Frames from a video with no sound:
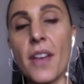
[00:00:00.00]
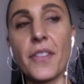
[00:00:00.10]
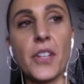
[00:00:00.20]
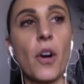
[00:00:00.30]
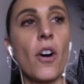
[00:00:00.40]

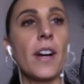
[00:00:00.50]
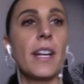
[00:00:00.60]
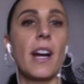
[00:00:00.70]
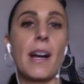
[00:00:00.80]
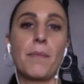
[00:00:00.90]
So
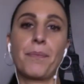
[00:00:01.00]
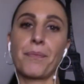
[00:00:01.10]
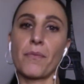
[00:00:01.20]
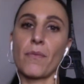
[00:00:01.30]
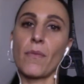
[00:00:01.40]

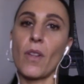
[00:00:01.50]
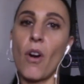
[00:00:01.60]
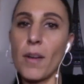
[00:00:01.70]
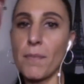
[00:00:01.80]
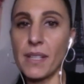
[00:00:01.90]

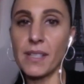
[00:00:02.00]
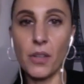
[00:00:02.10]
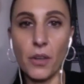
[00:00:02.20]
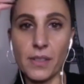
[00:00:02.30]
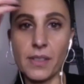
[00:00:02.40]
I missed
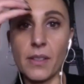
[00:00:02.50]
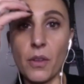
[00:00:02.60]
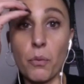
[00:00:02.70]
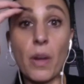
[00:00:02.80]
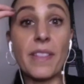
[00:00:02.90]

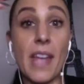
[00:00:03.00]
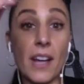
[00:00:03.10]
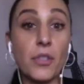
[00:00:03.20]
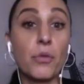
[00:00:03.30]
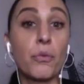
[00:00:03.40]
the
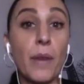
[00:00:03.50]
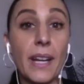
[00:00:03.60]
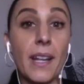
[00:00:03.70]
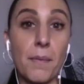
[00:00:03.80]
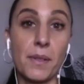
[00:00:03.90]
actual
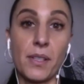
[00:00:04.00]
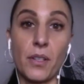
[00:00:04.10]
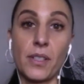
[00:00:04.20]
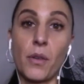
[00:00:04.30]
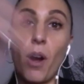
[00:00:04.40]
wedding
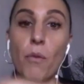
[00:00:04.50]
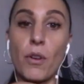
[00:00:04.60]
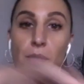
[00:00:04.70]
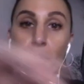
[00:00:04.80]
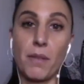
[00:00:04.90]
episode. So I
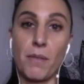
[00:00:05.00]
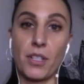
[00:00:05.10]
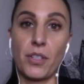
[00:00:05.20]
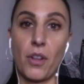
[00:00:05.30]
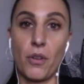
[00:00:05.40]
watched pretty
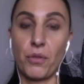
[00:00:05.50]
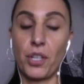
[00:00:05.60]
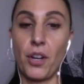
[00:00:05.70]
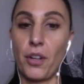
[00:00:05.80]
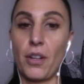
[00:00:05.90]
much the whole
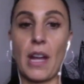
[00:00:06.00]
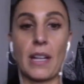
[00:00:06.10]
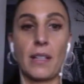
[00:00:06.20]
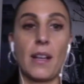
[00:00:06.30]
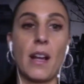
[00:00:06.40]
show,
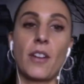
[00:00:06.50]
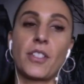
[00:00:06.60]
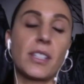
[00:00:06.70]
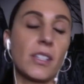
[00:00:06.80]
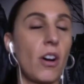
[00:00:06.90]
and I
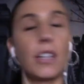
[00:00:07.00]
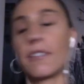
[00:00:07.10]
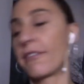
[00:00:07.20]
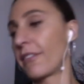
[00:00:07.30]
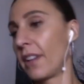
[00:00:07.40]
just kind
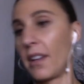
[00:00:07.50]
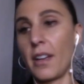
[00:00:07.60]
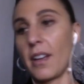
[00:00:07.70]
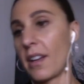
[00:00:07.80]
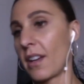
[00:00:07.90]
of
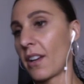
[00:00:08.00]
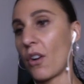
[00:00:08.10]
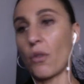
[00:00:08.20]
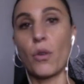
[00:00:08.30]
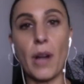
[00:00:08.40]

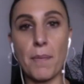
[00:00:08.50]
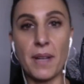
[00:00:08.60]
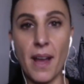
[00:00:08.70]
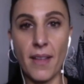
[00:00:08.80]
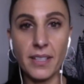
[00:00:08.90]
got caught up
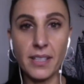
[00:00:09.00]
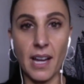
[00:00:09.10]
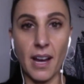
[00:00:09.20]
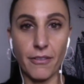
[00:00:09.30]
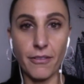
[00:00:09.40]
in other
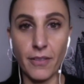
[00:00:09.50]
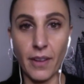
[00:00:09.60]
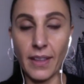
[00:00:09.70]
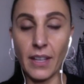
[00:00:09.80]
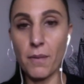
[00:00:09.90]
stuff,
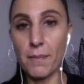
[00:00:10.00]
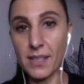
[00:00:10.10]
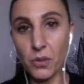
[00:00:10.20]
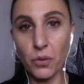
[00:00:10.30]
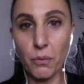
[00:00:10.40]
and then I
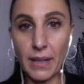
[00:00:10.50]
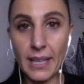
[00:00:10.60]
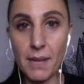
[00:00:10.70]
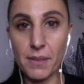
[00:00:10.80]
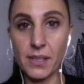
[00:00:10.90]
missed all the
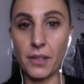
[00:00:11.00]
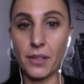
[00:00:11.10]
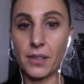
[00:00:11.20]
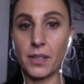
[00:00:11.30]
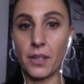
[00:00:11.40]
wedding
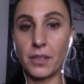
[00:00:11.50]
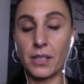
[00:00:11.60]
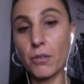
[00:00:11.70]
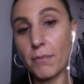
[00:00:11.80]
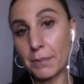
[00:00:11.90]
episodes. So
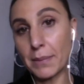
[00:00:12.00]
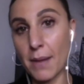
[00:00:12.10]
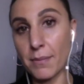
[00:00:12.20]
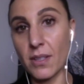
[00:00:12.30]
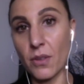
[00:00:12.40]
did your mum
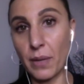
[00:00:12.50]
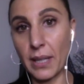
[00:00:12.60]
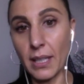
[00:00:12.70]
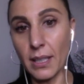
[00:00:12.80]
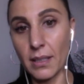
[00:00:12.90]
come to the wedding?